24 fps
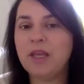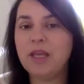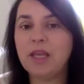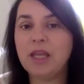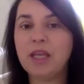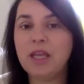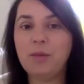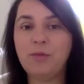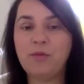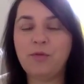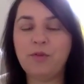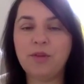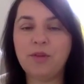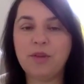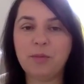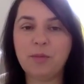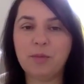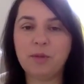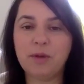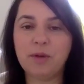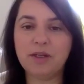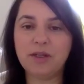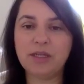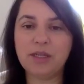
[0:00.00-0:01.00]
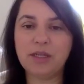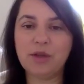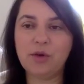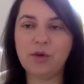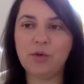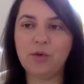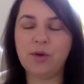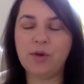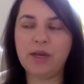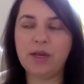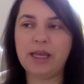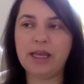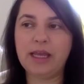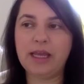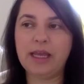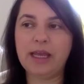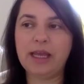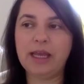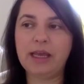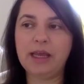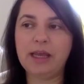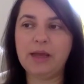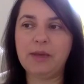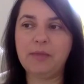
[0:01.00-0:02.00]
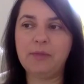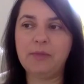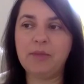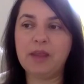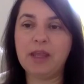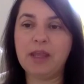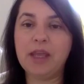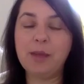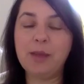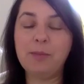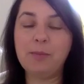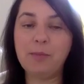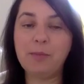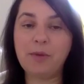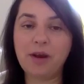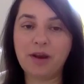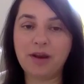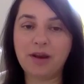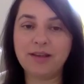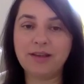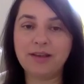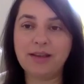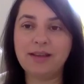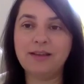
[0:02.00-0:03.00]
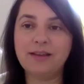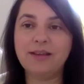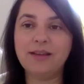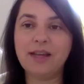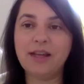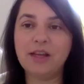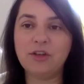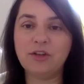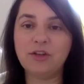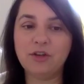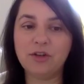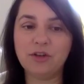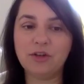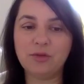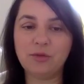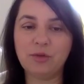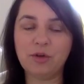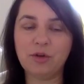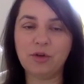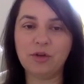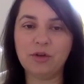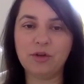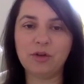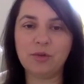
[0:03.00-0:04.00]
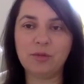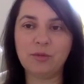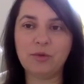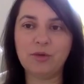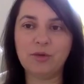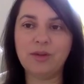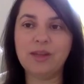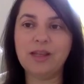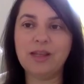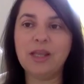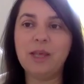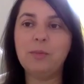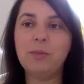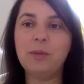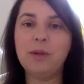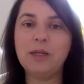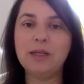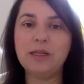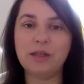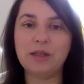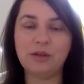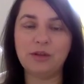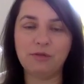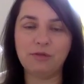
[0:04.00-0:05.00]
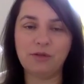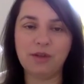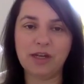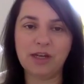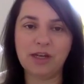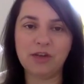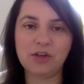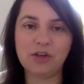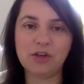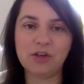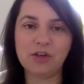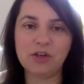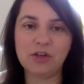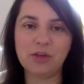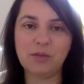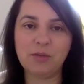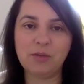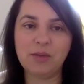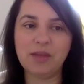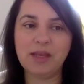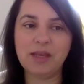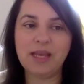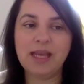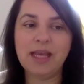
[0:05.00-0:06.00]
Keep visibility going, keep marketing, stay in touch with your customers, keep building the relationships,